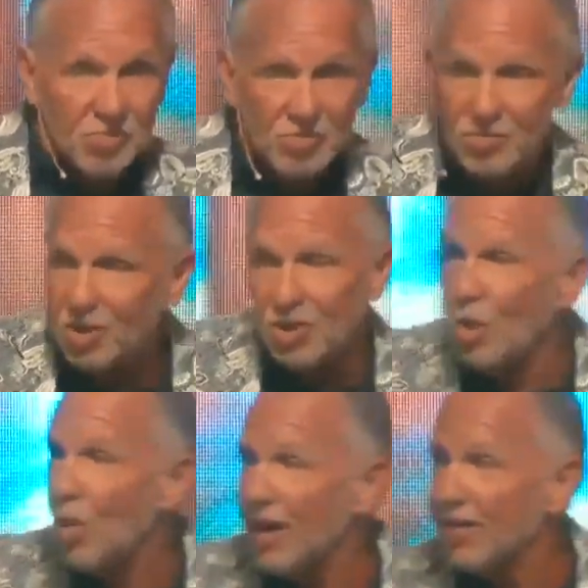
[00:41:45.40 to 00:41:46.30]
to do
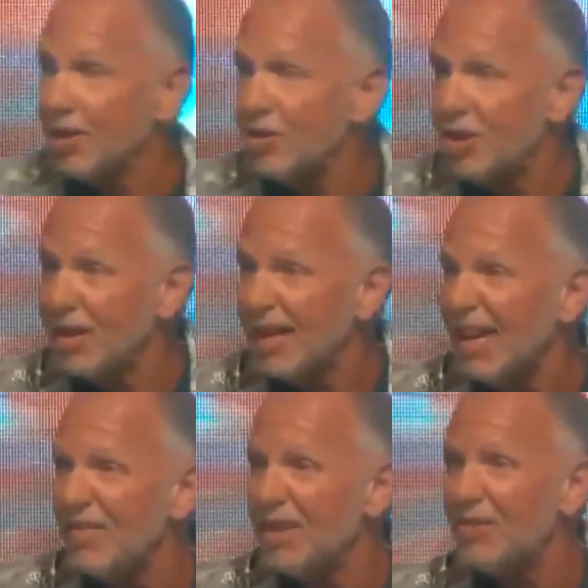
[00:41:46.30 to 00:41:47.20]
whatever it took,
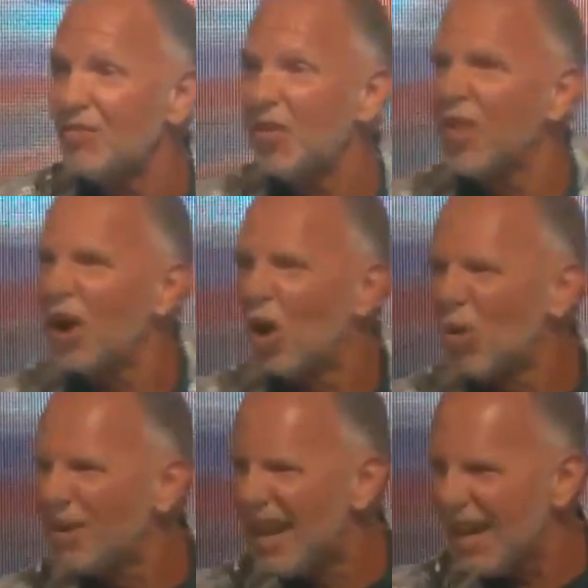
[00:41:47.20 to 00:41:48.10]
even for their own
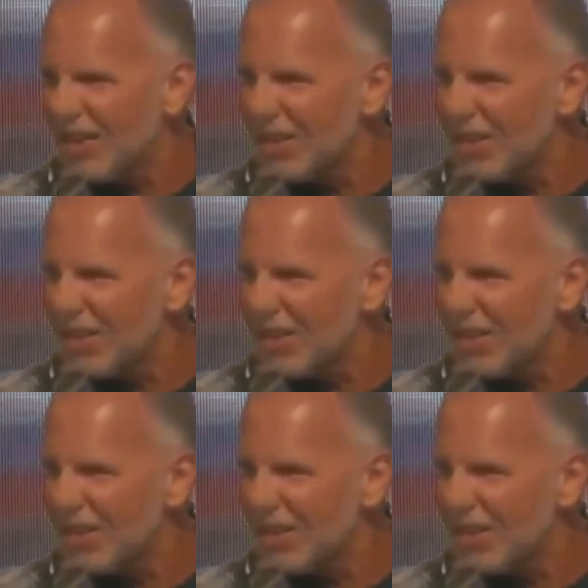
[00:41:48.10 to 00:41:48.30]
death.